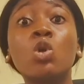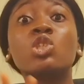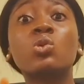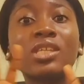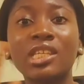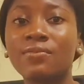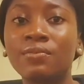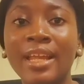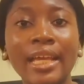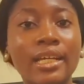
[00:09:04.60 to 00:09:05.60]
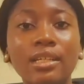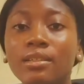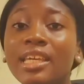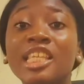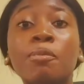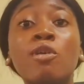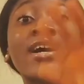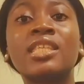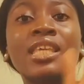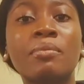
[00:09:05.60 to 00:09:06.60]
unsuccessful, yes,
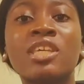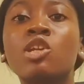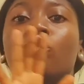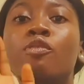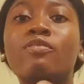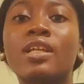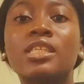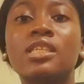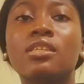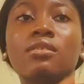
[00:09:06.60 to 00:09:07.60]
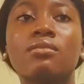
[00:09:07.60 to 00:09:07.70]
poverty, I'm scared of poverty.